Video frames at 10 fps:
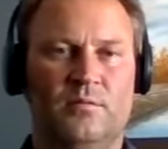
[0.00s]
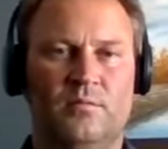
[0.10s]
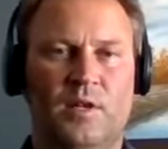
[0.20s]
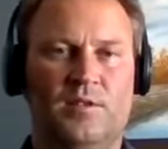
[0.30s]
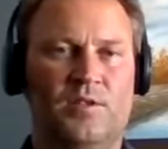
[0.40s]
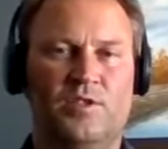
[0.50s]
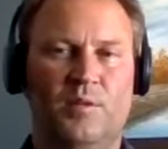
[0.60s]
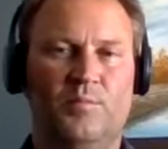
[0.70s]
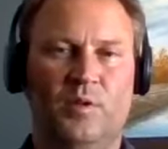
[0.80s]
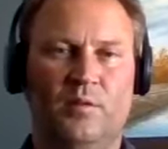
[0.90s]
That's a
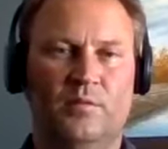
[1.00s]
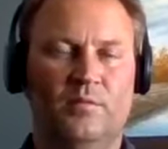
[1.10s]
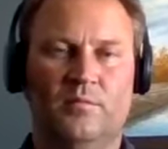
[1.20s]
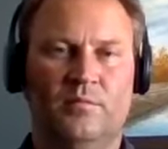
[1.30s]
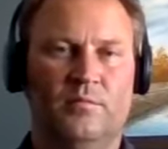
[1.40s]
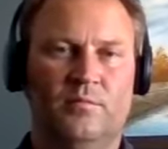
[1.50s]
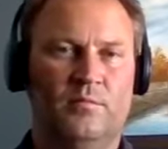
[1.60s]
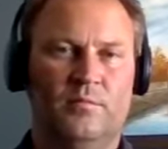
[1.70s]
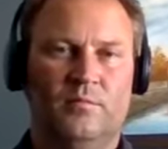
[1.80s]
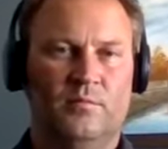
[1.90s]
simple,
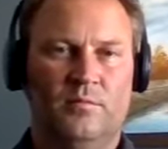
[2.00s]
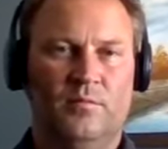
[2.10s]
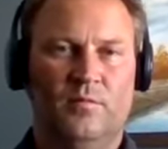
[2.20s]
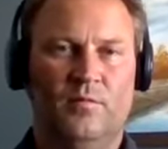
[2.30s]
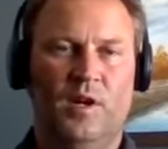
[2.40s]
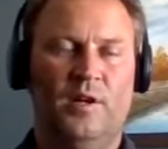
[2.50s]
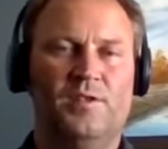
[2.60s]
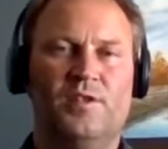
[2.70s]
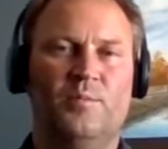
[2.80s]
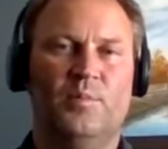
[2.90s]
very
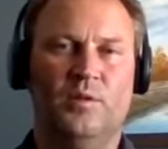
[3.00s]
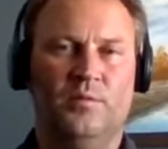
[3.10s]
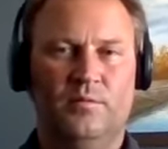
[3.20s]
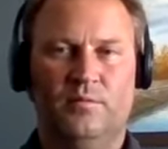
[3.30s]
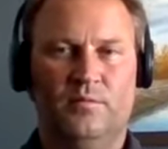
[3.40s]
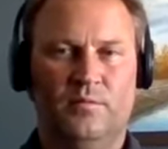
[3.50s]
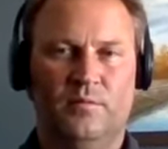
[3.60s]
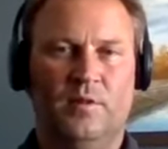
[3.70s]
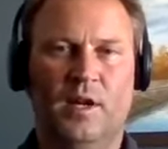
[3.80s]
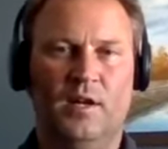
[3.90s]
simple,
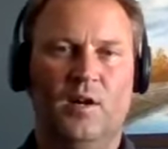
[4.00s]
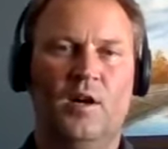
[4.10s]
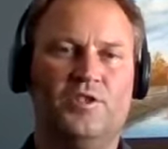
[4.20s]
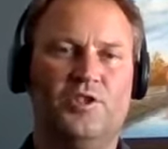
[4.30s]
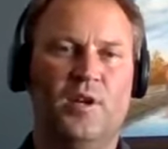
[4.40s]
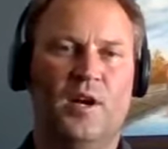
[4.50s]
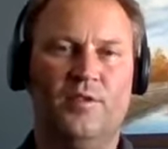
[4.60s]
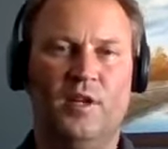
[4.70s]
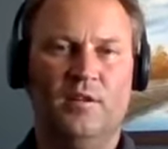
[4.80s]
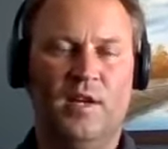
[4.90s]
and it costs you
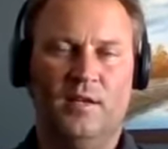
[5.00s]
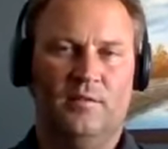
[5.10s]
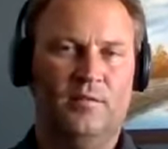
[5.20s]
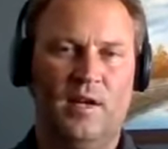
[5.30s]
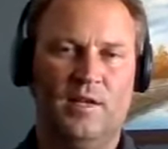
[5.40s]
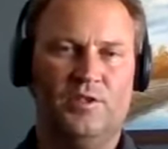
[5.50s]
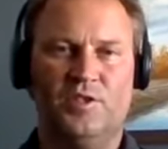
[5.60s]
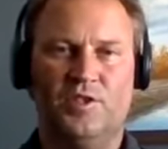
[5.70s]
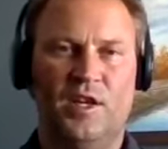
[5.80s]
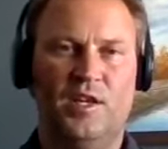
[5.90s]
nothing. That's
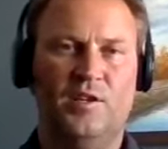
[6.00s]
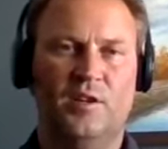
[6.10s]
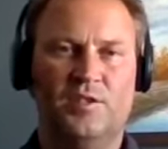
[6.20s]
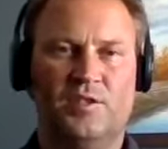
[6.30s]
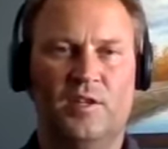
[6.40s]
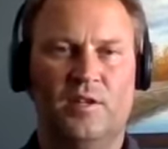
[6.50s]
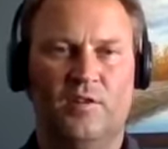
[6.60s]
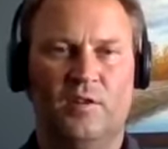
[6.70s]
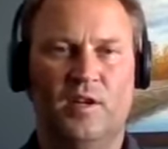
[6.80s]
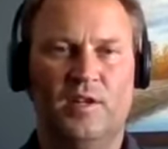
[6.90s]
just taking your existing
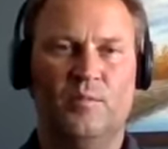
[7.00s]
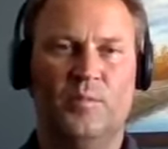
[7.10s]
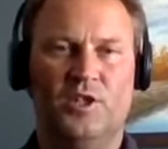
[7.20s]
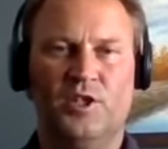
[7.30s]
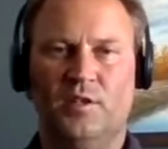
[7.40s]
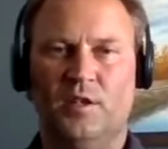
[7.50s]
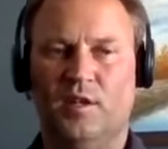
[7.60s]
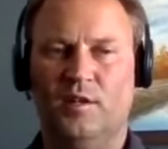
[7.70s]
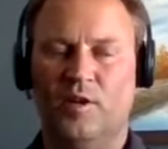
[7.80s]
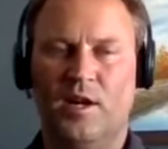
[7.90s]
fertilizer budget
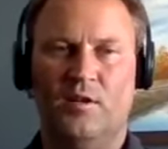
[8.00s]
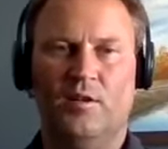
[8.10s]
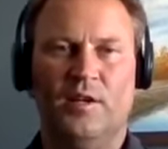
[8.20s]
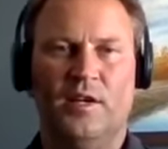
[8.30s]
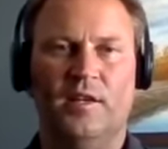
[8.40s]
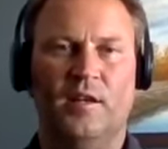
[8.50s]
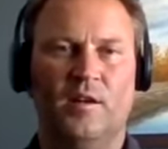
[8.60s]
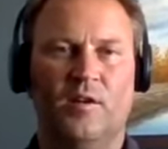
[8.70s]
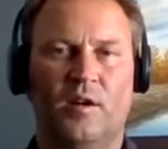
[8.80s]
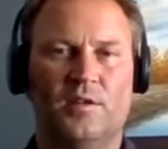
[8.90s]
and reallocating it
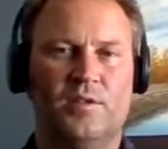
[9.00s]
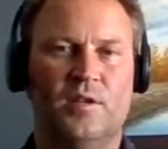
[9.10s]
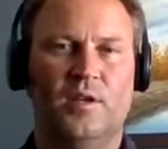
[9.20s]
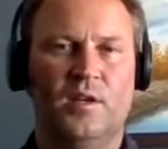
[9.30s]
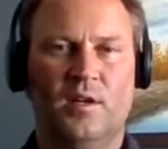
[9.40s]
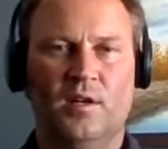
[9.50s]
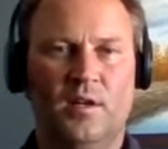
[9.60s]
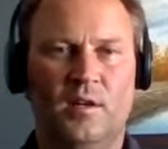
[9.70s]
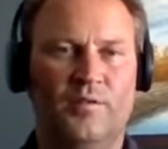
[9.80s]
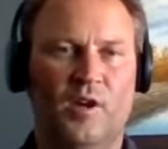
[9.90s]
across
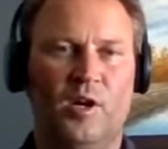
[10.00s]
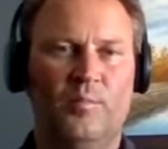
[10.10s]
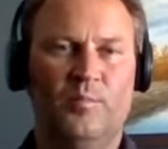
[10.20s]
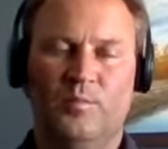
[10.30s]
a farm.